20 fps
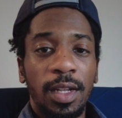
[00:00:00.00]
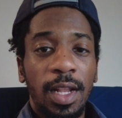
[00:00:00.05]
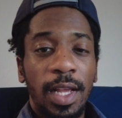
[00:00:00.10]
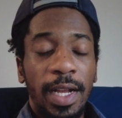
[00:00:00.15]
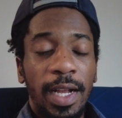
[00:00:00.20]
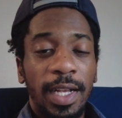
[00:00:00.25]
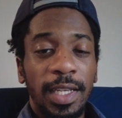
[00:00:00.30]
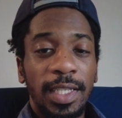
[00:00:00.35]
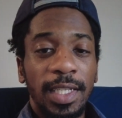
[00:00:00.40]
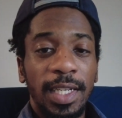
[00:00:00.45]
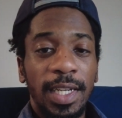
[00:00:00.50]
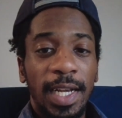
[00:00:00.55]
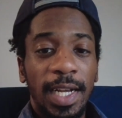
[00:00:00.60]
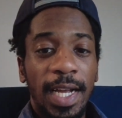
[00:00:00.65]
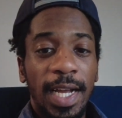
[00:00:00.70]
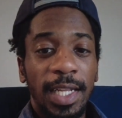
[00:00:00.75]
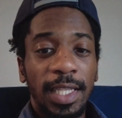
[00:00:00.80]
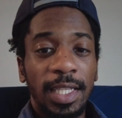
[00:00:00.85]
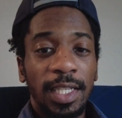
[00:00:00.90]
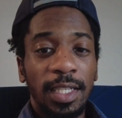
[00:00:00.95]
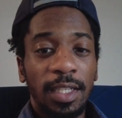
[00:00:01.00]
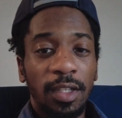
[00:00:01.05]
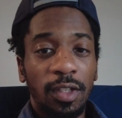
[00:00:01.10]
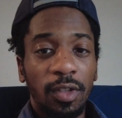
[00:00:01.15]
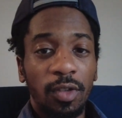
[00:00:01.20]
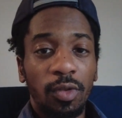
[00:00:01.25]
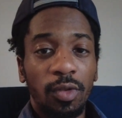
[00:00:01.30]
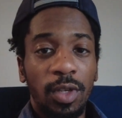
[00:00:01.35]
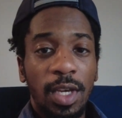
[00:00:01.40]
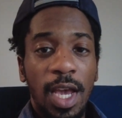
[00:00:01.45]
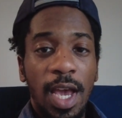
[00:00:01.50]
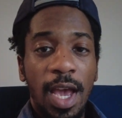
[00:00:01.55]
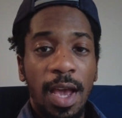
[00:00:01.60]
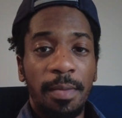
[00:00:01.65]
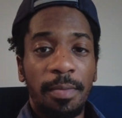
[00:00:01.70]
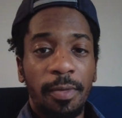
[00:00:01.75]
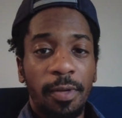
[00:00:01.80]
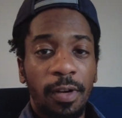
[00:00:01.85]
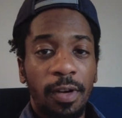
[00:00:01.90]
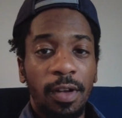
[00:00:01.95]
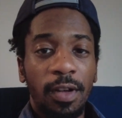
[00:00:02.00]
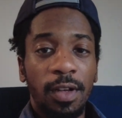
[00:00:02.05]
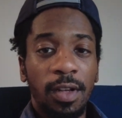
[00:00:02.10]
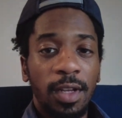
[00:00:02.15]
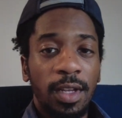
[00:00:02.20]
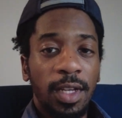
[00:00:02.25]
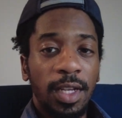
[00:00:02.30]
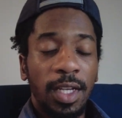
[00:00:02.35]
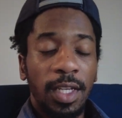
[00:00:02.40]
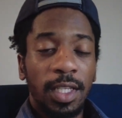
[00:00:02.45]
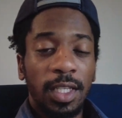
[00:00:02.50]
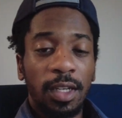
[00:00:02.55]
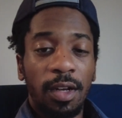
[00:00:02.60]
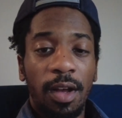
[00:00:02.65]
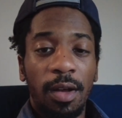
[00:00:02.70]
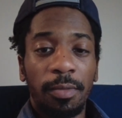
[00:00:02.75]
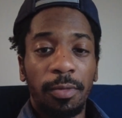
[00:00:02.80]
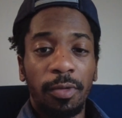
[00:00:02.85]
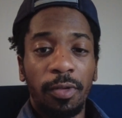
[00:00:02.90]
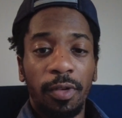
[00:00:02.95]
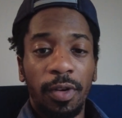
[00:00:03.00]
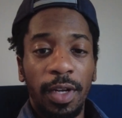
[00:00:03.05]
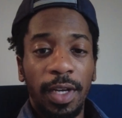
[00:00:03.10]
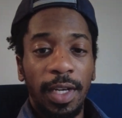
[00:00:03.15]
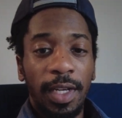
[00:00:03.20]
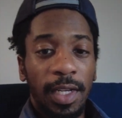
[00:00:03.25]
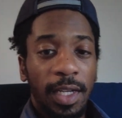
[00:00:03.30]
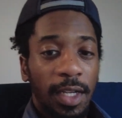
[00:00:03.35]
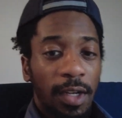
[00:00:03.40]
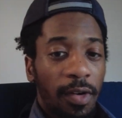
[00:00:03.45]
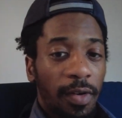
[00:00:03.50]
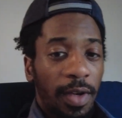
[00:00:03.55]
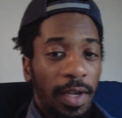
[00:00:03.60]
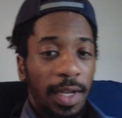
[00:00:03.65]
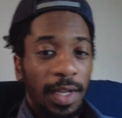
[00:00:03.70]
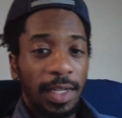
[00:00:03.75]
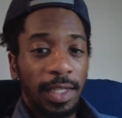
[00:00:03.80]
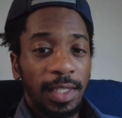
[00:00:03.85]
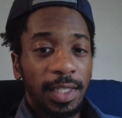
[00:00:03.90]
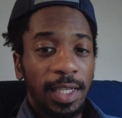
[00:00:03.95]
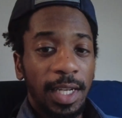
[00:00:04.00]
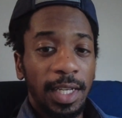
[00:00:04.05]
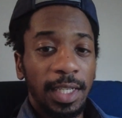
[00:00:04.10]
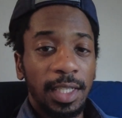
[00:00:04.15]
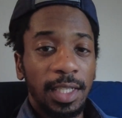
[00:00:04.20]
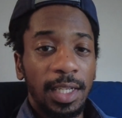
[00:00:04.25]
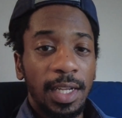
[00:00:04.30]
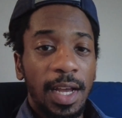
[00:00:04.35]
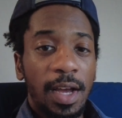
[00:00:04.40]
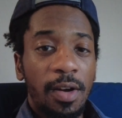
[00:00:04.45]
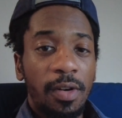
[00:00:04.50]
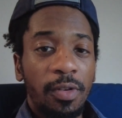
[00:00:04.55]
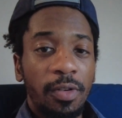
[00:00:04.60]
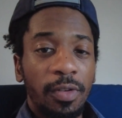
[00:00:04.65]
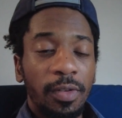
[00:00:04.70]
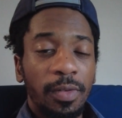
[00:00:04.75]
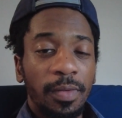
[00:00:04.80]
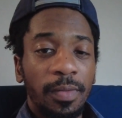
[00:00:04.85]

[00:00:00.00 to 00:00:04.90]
Like I said, I got this new camera, so I'm going to go ahead and test it out.